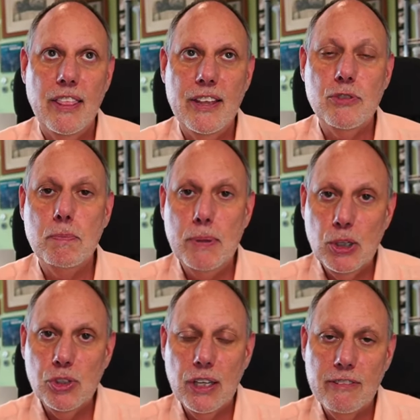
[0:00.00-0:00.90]
this
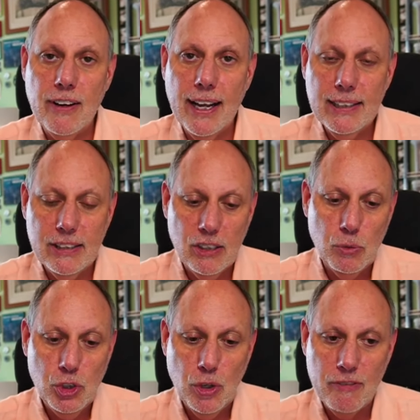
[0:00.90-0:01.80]
building violence
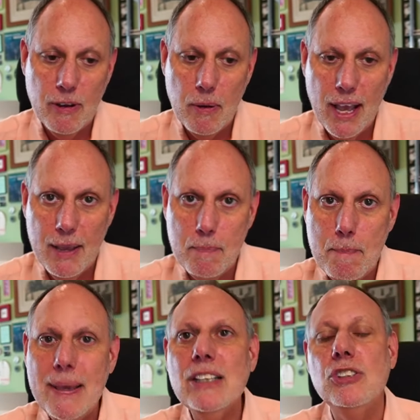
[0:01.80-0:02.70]
in which you have a
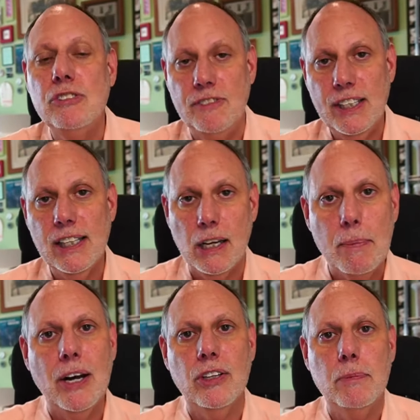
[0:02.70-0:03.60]
mixed feeling
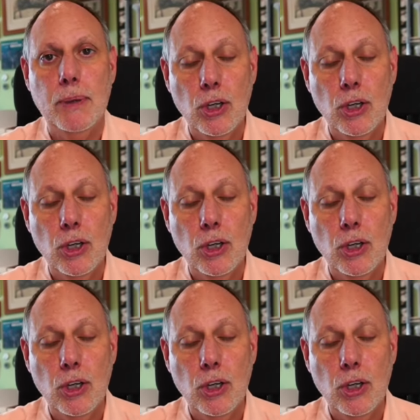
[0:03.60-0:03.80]
about it